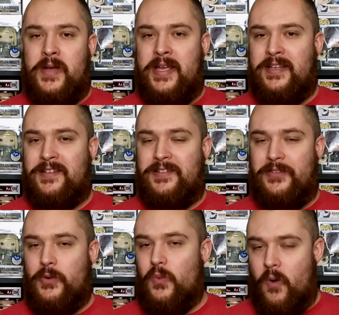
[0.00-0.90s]
is
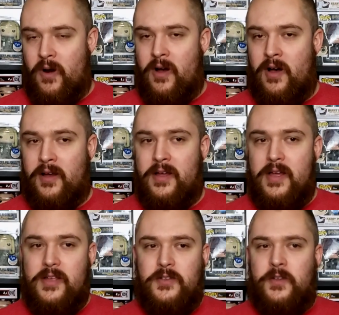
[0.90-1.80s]
the warthog.
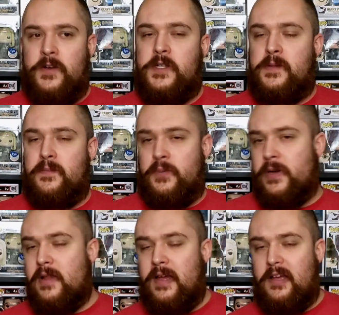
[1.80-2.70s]
So there is some
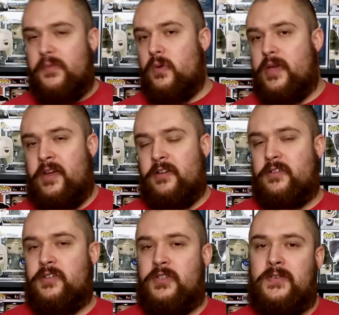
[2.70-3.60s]
pretty likable
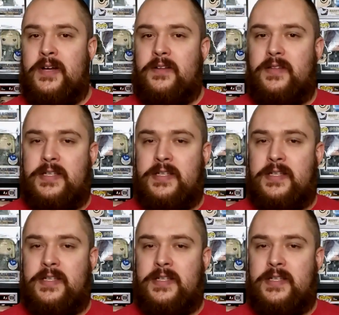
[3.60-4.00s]
characters throughout the